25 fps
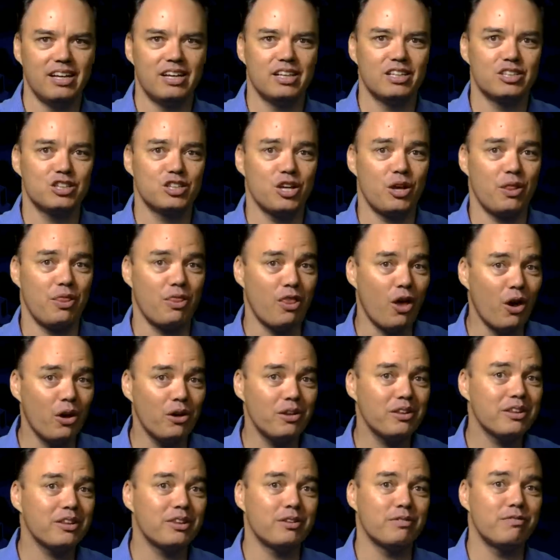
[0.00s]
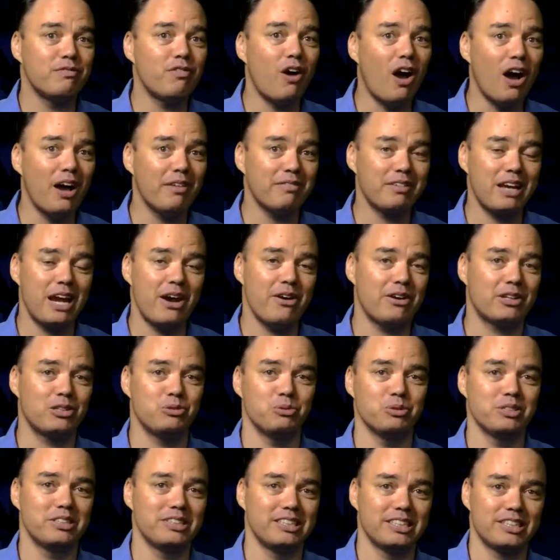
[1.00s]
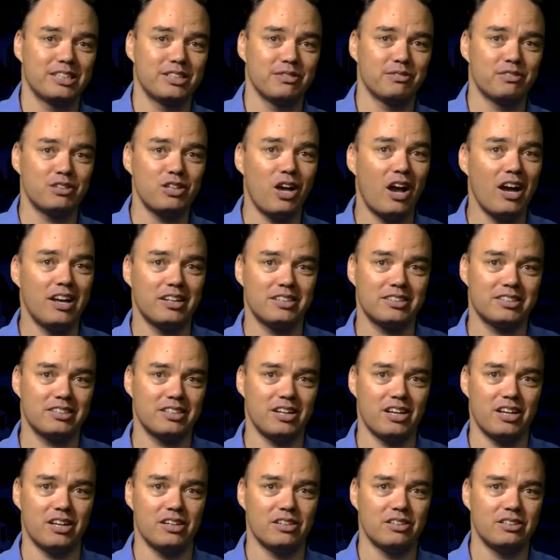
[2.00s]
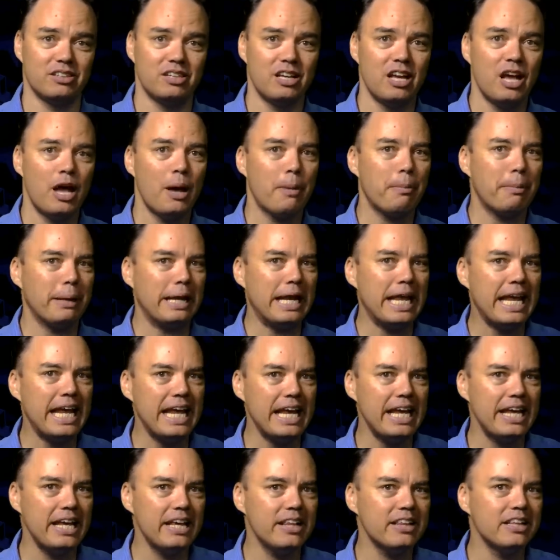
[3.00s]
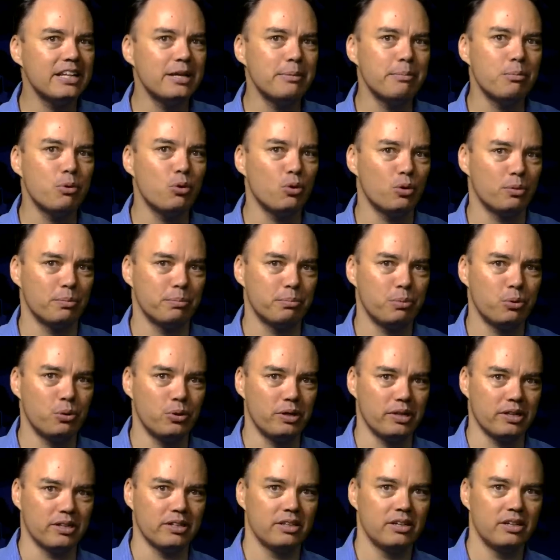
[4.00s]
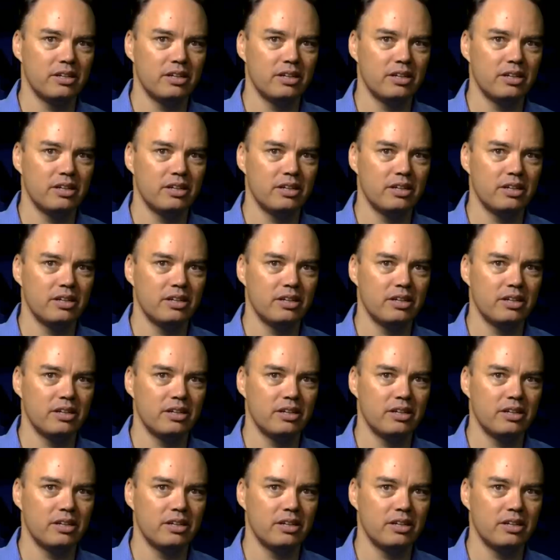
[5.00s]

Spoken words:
So those are the five characteristics of science denial. But here's an important point.